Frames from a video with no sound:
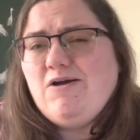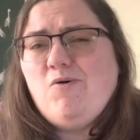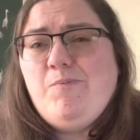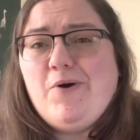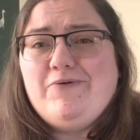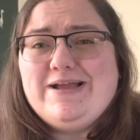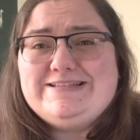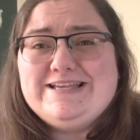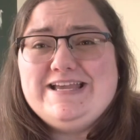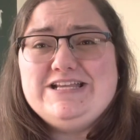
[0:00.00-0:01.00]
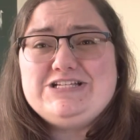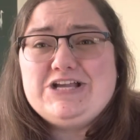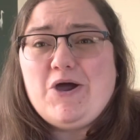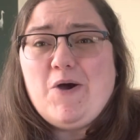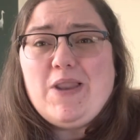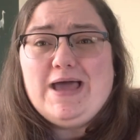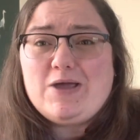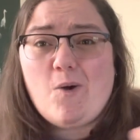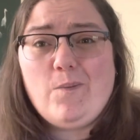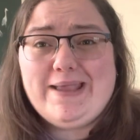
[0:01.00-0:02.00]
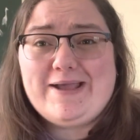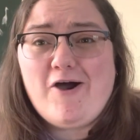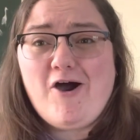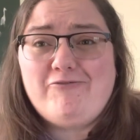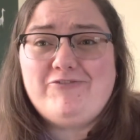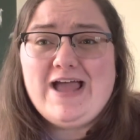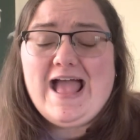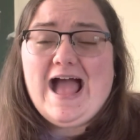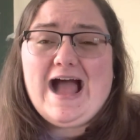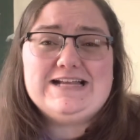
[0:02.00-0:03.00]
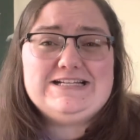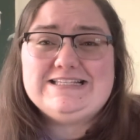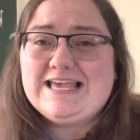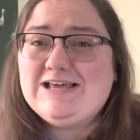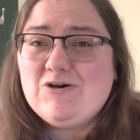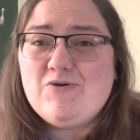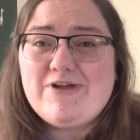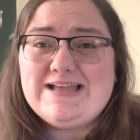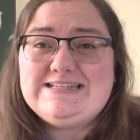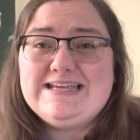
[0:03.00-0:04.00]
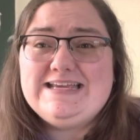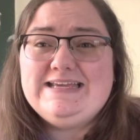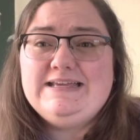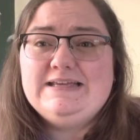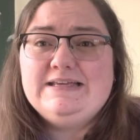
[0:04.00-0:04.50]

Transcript: oh, poor Etty, she got like a week off and she's ill already.